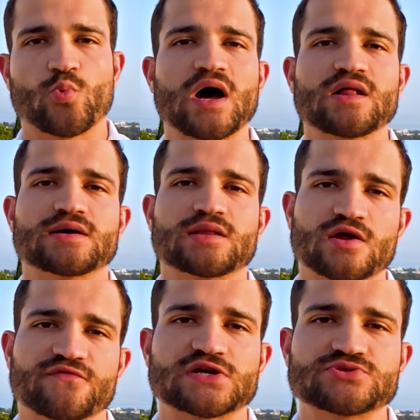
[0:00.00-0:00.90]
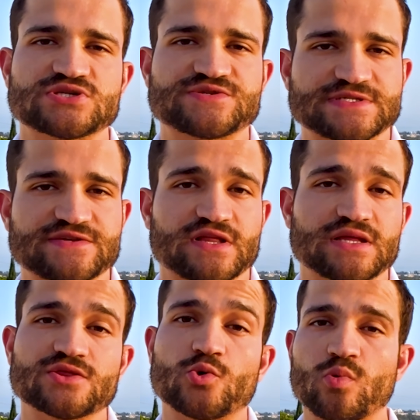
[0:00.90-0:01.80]
While a lot of countries, specifically
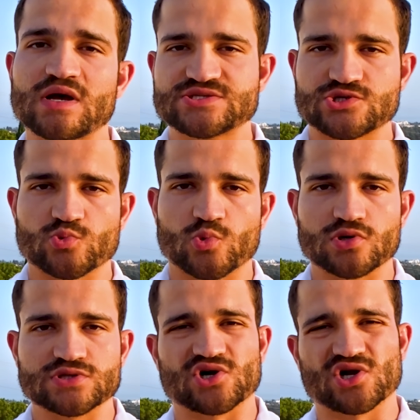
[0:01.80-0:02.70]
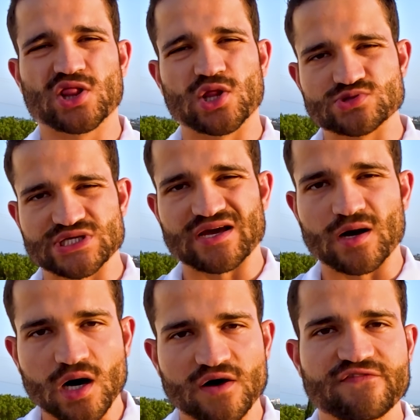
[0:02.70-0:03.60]
in the Western world, are closing
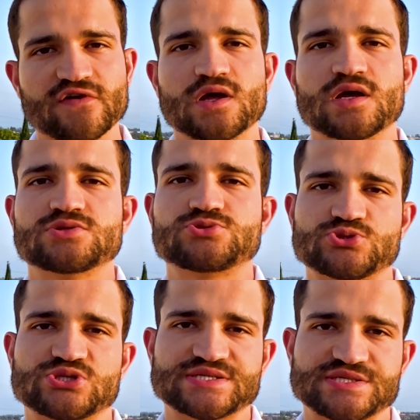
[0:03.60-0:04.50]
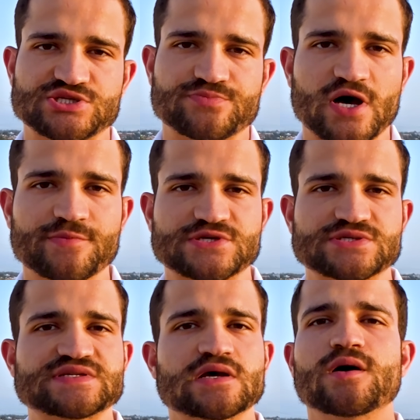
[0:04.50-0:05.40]
off to citizenship
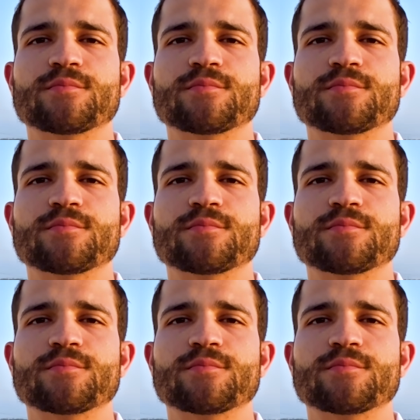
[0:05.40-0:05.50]
options,